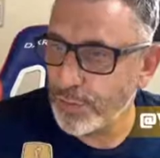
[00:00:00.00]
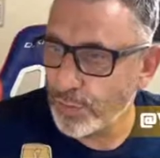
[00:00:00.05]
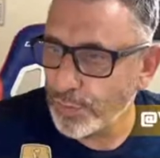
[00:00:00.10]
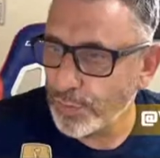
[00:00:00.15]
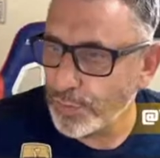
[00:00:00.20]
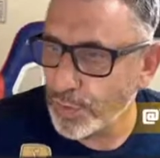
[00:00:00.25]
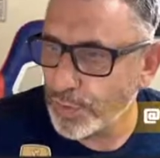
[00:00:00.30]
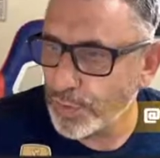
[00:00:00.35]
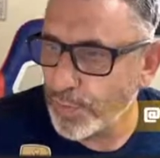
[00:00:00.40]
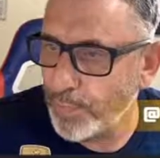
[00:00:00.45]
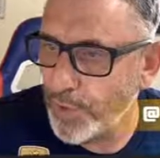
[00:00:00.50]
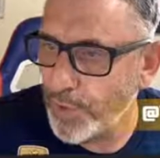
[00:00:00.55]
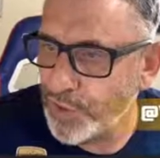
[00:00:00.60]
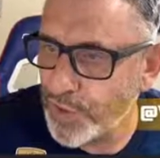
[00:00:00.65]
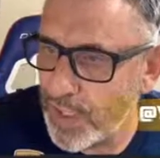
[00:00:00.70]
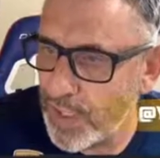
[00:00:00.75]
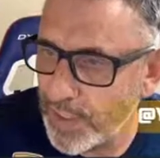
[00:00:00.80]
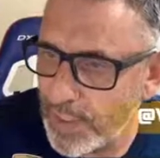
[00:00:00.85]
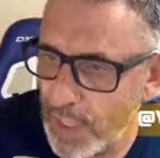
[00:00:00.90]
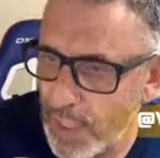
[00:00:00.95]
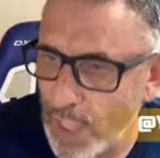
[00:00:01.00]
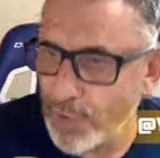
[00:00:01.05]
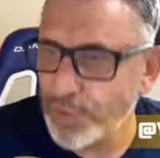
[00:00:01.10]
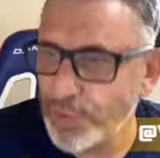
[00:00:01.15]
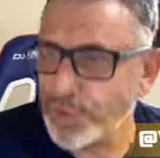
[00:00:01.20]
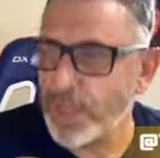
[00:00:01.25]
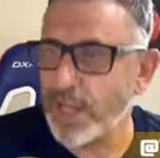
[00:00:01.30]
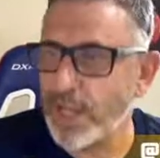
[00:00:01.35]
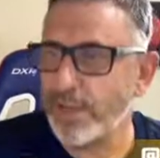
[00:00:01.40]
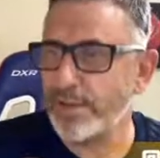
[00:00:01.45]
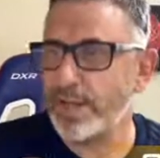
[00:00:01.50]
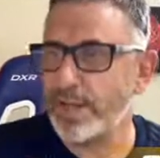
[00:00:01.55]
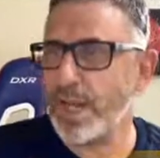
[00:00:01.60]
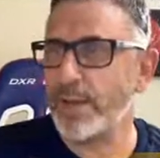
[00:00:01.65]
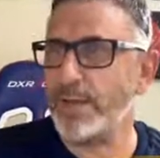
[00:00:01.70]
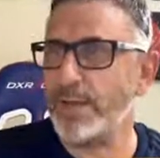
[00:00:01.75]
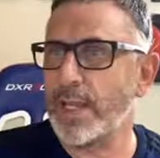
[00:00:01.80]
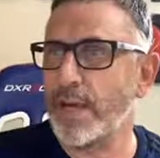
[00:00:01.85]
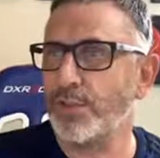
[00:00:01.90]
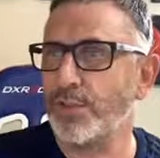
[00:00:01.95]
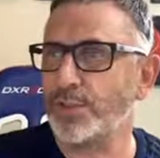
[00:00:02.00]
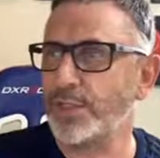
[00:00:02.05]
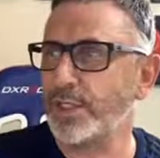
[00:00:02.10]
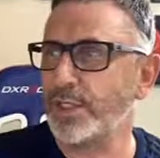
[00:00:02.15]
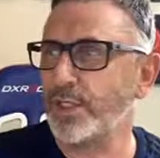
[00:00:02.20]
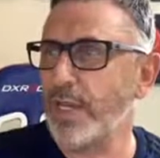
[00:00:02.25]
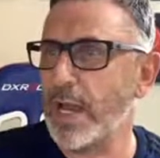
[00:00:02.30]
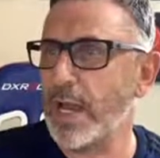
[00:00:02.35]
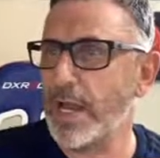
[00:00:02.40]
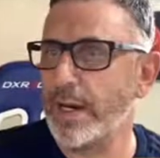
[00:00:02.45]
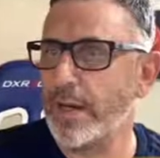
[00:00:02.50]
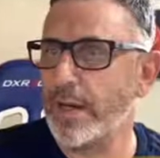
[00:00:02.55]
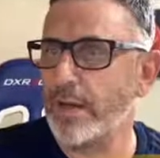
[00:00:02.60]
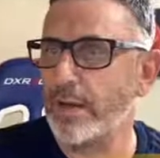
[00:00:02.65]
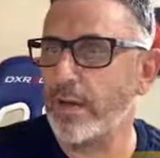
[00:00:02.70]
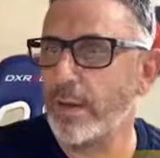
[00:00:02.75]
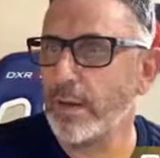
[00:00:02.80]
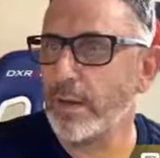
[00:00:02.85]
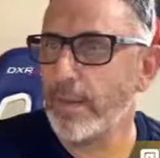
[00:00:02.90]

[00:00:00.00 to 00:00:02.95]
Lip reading: He was supposed to be pitching on the other side of the game. Now it's Quintana.